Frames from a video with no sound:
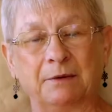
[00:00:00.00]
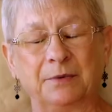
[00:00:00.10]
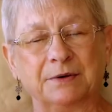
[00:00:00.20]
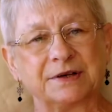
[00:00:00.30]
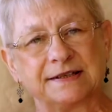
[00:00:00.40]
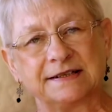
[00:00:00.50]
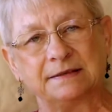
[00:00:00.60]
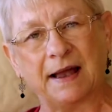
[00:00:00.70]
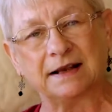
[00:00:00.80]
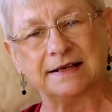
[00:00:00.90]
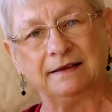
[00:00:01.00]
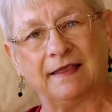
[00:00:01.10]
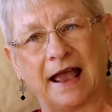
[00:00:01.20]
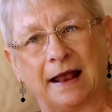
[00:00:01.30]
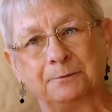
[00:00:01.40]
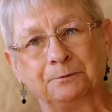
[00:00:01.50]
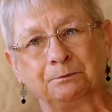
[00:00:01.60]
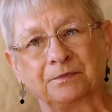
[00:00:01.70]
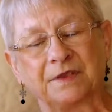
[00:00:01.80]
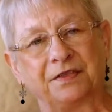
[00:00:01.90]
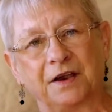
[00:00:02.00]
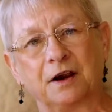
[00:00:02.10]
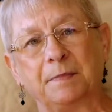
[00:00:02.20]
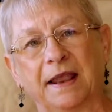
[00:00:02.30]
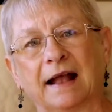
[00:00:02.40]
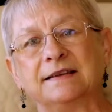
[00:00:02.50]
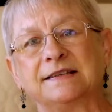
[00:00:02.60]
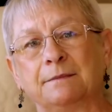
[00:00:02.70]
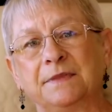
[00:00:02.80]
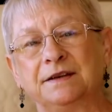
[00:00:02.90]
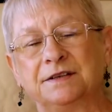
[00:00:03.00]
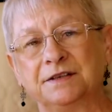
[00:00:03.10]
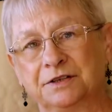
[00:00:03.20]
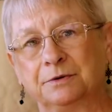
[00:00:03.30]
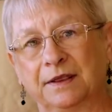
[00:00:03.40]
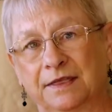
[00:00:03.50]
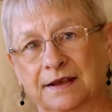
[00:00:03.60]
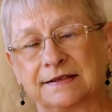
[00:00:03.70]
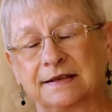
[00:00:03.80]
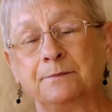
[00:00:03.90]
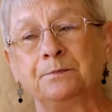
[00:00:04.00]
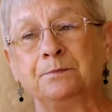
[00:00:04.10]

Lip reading: We were suspecting that the therapy had something to do with this.